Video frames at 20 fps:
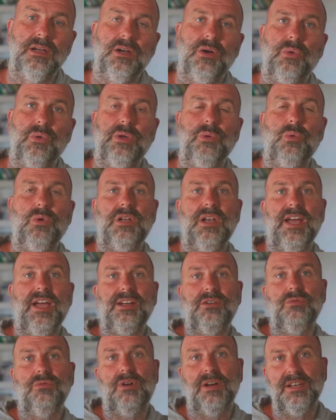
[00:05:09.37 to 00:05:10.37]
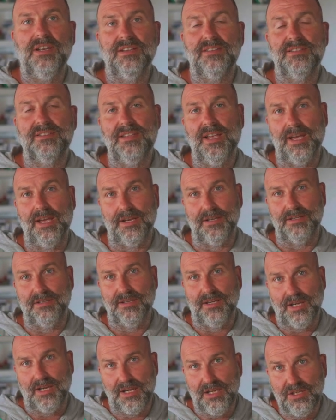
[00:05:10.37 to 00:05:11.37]
we would like to understand
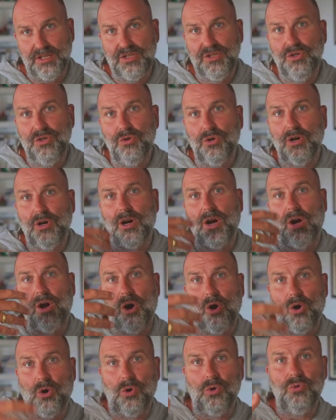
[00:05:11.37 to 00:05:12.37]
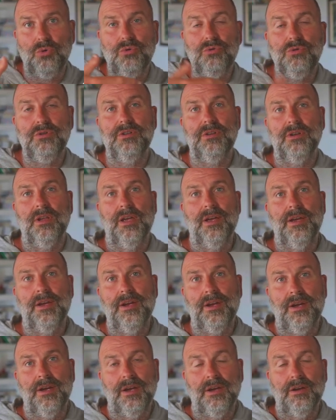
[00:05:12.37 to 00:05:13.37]
in your own
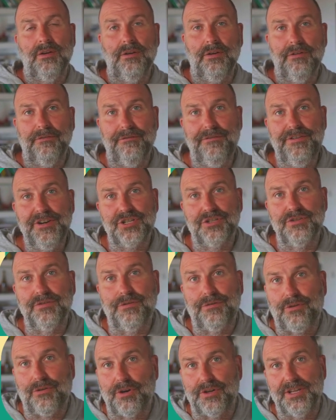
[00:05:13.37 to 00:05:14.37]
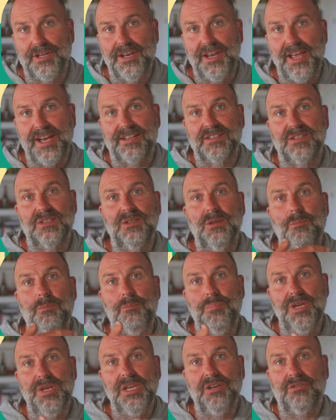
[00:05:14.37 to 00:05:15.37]
vision for the next
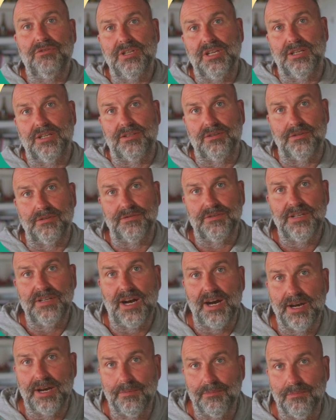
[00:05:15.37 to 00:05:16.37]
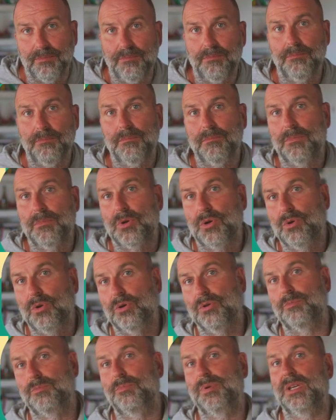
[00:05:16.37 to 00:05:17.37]
period of time.
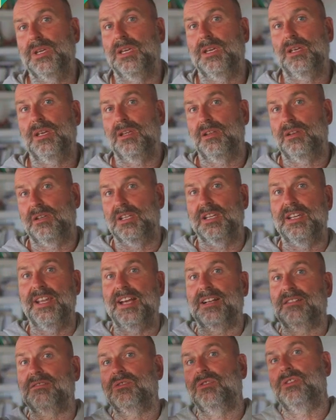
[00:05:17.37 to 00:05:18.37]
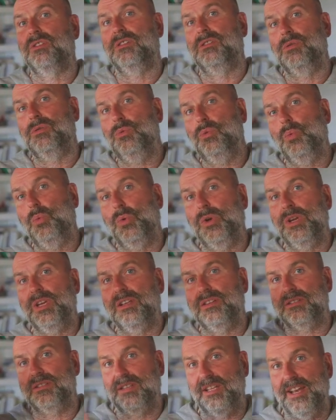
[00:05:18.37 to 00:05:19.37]
Could be the next 2
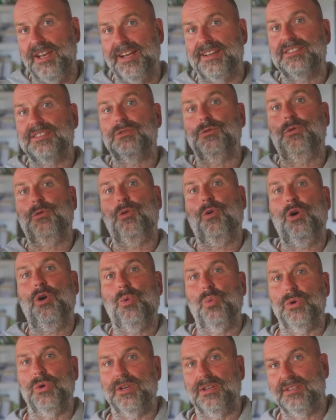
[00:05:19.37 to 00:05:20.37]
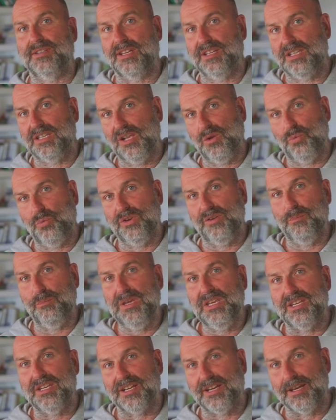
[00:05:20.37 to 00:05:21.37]
weeks, the next 4 weeks until we
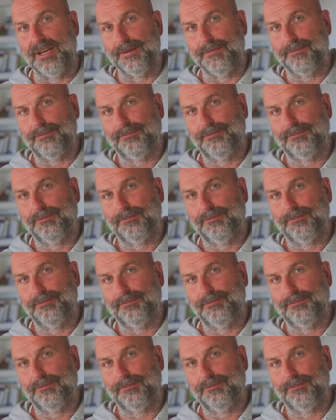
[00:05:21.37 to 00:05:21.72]
meet again.